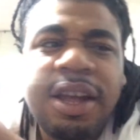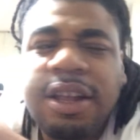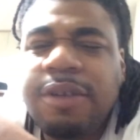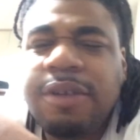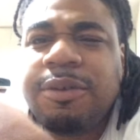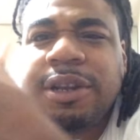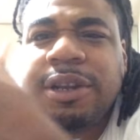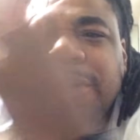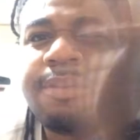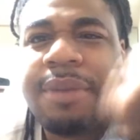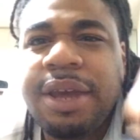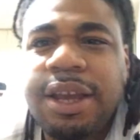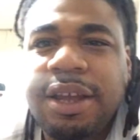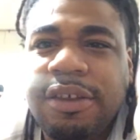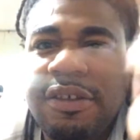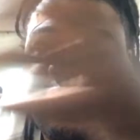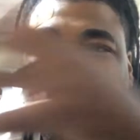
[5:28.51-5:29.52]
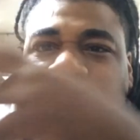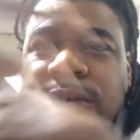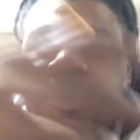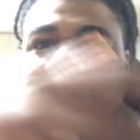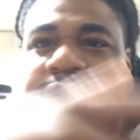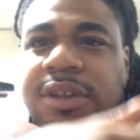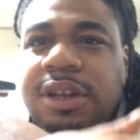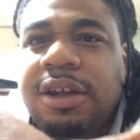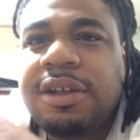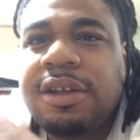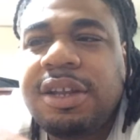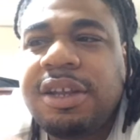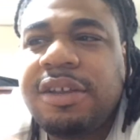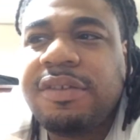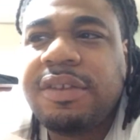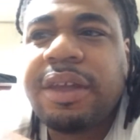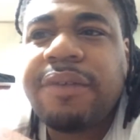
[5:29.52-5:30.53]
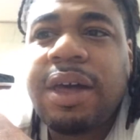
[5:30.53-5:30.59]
with making songs and all that stuff.